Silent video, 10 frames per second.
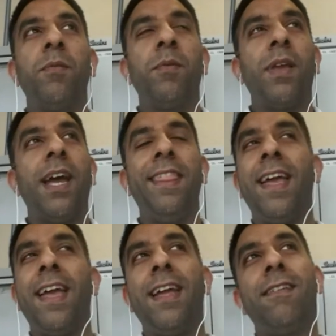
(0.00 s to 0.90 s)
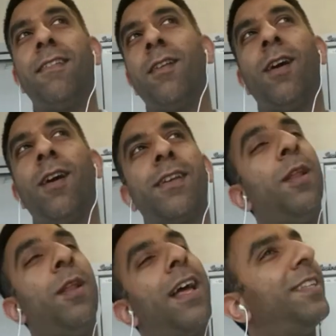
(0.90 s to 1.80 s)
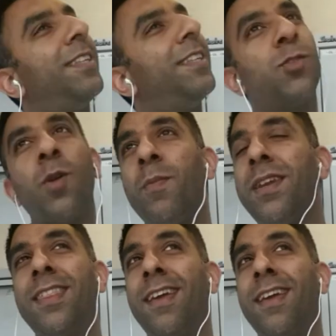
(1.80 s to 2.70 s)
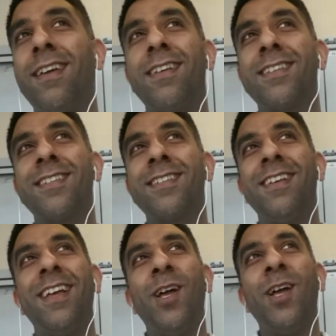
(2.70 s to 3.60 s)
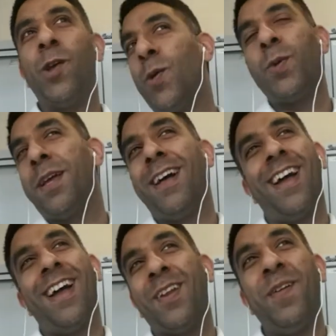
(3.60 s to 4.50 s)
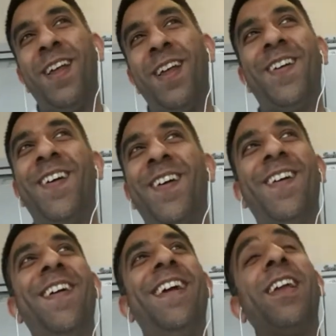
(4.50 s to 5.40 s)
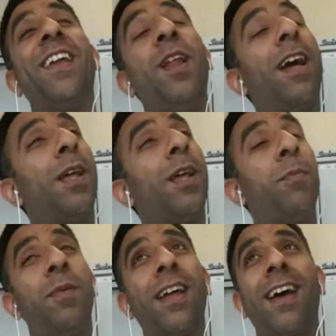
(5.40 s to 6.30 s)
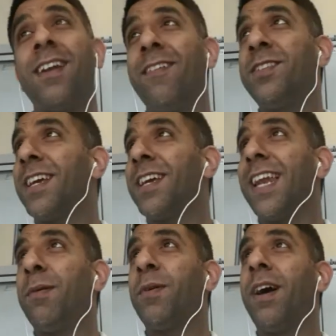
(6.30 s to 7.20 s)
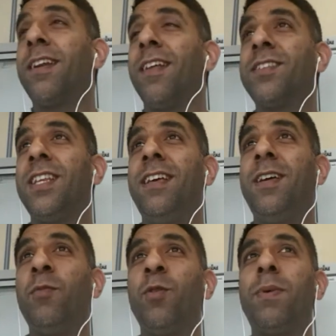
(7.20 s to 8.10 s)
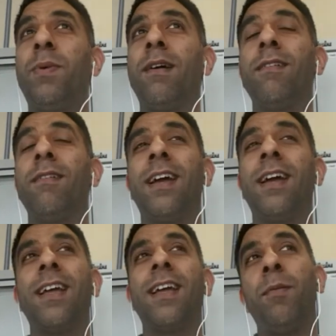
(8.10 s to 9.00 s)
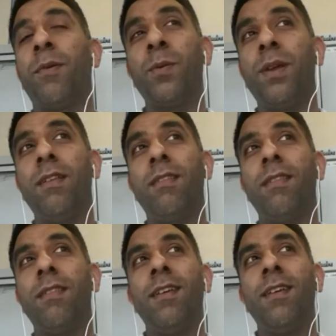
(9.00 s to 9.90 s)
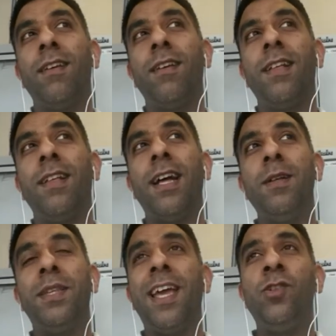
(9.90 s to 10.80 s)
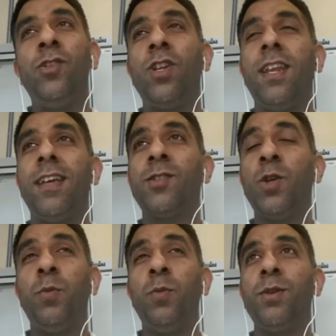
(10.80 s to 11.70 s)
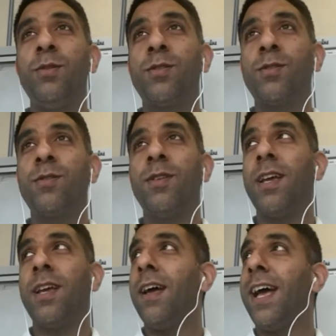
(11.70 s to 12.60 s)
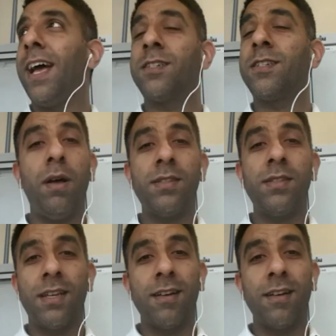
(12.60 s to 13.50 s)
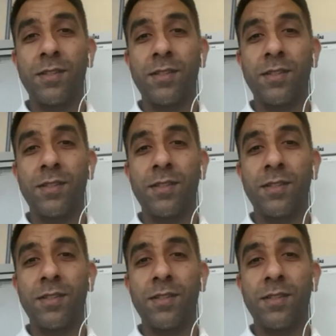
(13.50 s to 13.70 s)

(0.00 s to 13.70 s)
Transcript: then, I don't know, there's just so many things. Who would I don't know. I'd love to collaborate. I'd love to learn more about and collaborate with the engineers who produce Aston Martin cars,